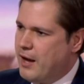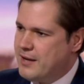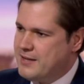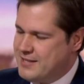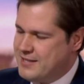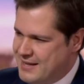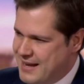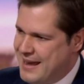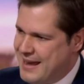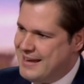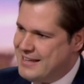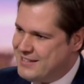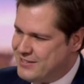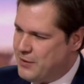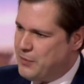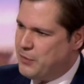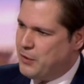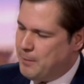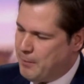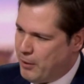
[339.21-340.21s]
Today
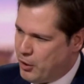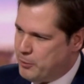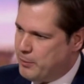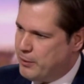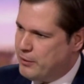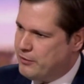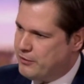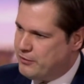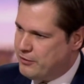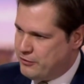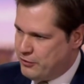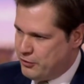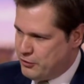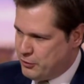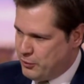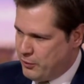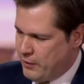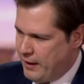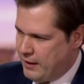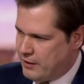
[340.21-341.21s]
isn't the moment to
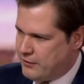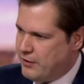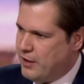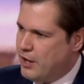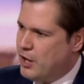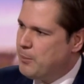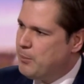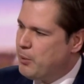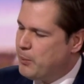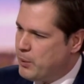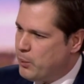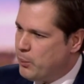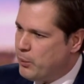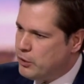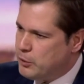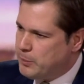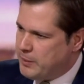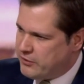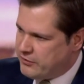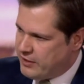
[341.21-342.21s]
do that, but we
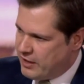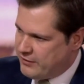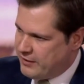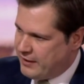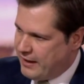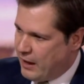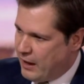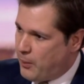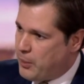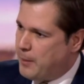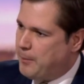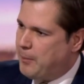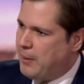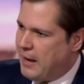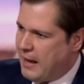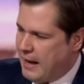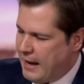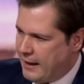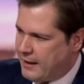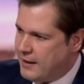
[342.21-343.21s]
will be setting out the
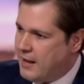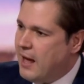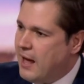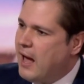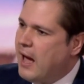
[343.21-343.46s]
plan.